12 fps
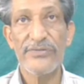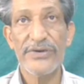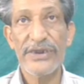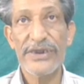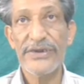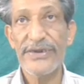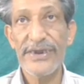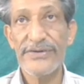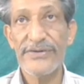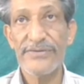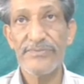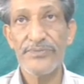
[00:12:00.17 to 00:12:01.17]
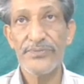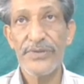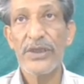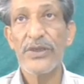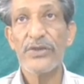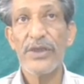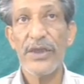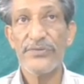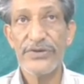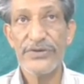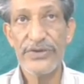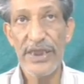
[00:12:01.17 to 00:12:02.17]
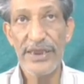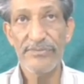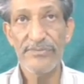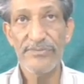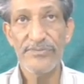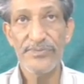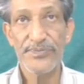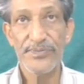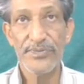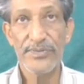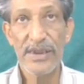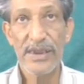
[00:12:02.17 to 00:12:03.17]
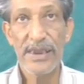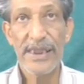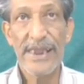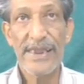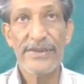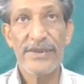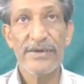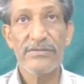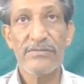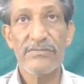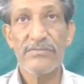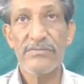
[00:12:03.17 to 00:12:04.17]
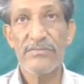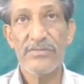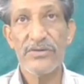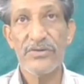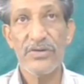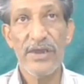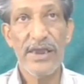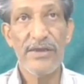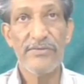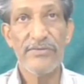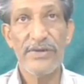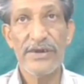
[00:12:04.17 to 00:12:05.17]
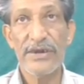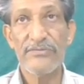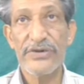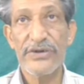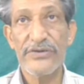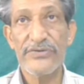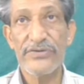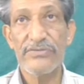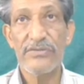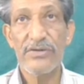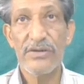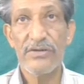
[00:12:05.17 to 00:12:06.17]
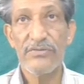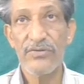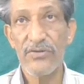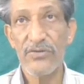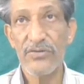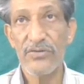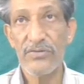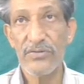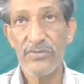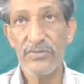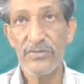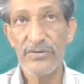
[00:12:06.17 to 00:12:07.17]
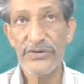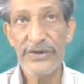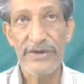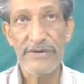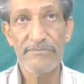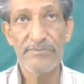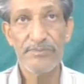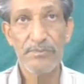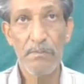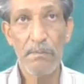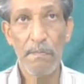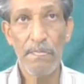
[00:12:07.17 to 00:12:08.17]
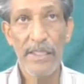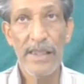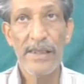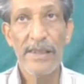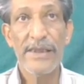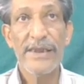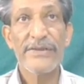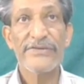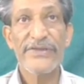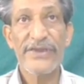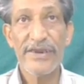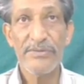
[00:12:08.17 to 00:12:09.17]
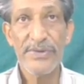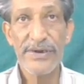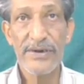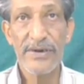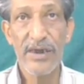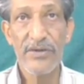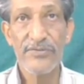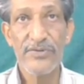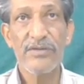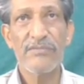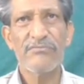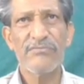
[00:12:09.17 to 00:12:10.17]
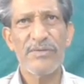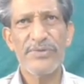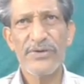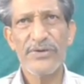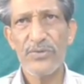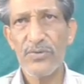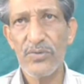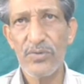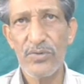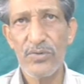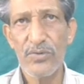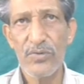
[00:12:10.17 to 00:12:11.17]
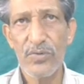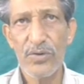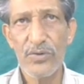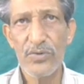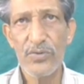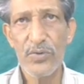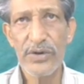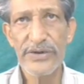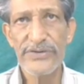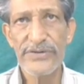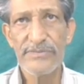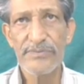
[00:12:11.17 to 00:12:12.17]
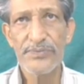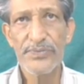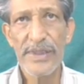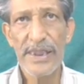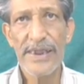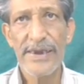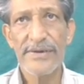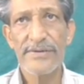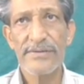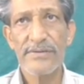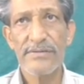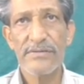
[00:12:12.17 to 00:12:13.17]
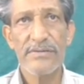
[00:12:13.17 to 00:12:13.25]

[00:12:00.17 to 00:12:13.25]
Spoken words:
the day date, you have the time, and then you have an invitation for dinner. In the second paragraph, a bit of good words and